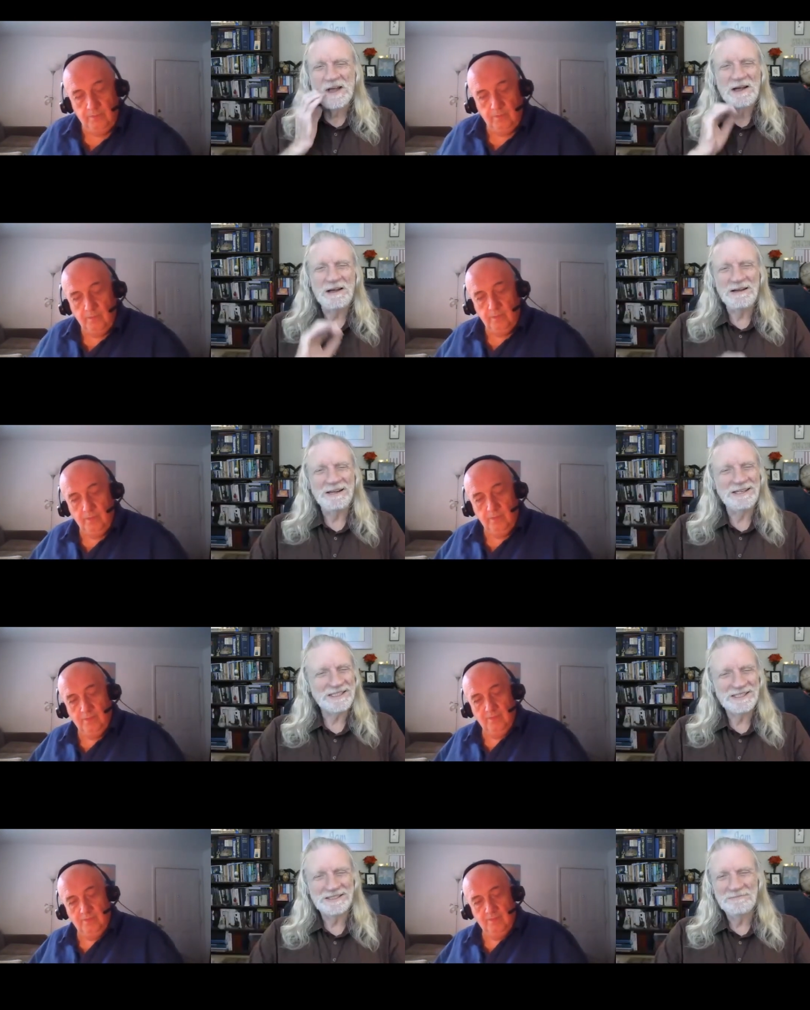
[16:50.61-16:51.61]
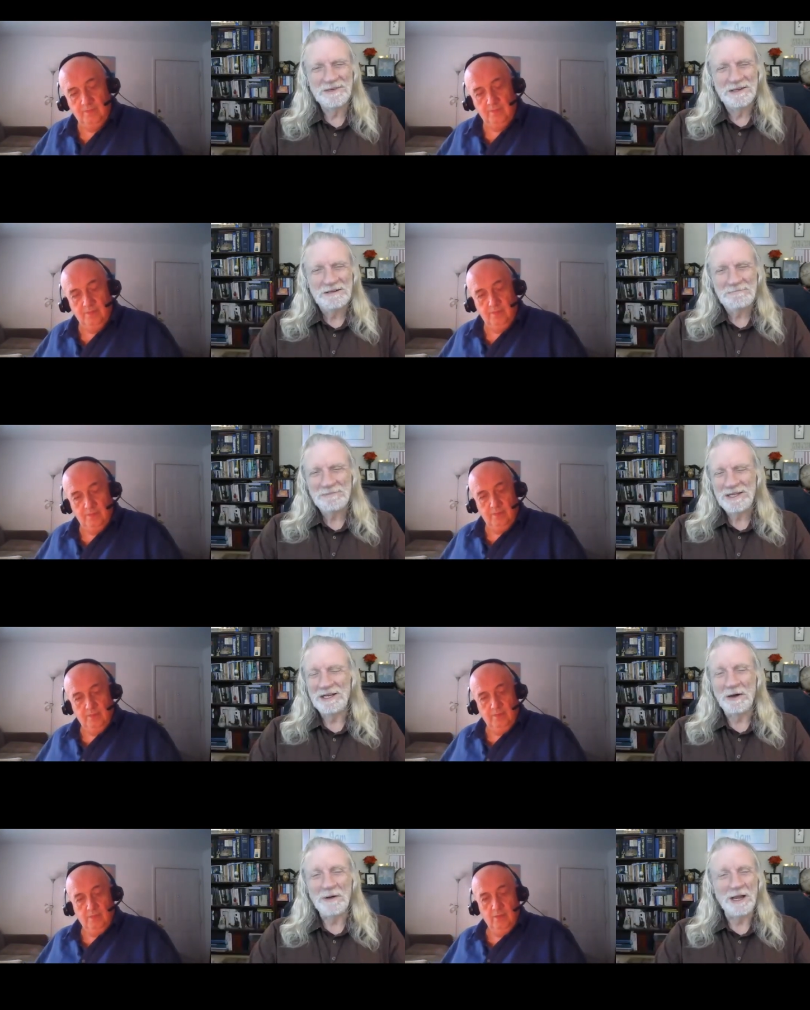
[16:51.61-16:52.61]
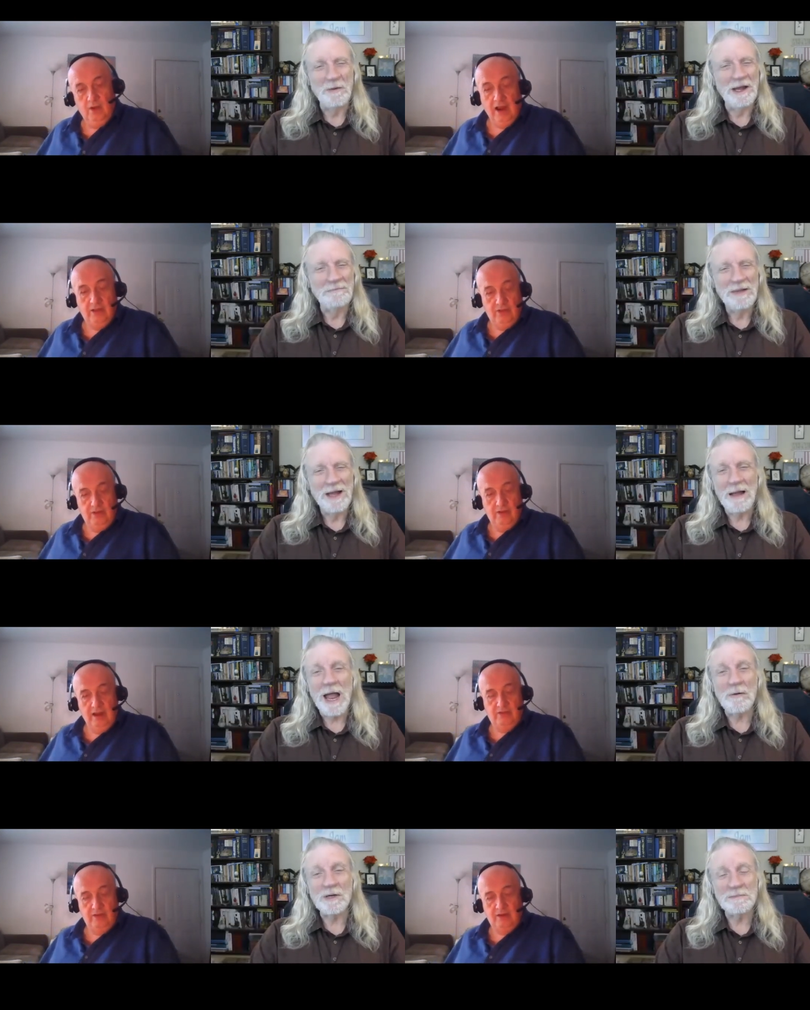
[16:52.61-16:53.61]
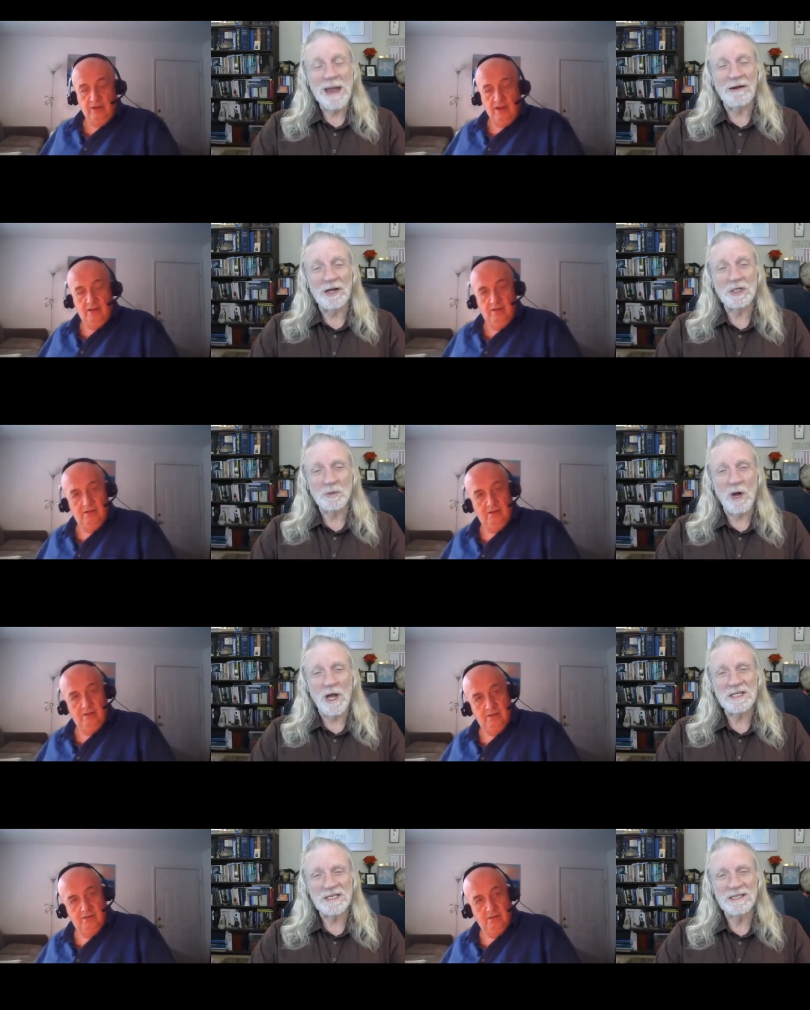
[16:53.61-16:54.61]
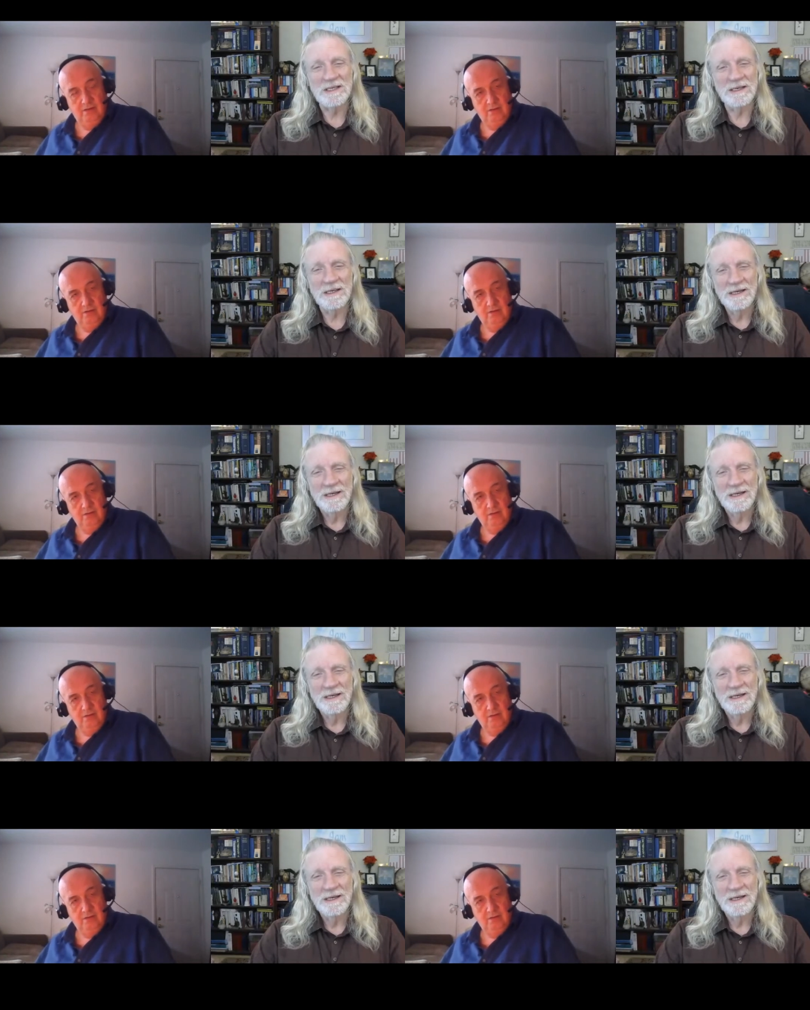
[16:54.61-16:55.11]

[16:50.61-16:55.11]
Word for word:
Speaker 1: Uh, it's you know anyway, well, I, th- I, th- I, was married twice and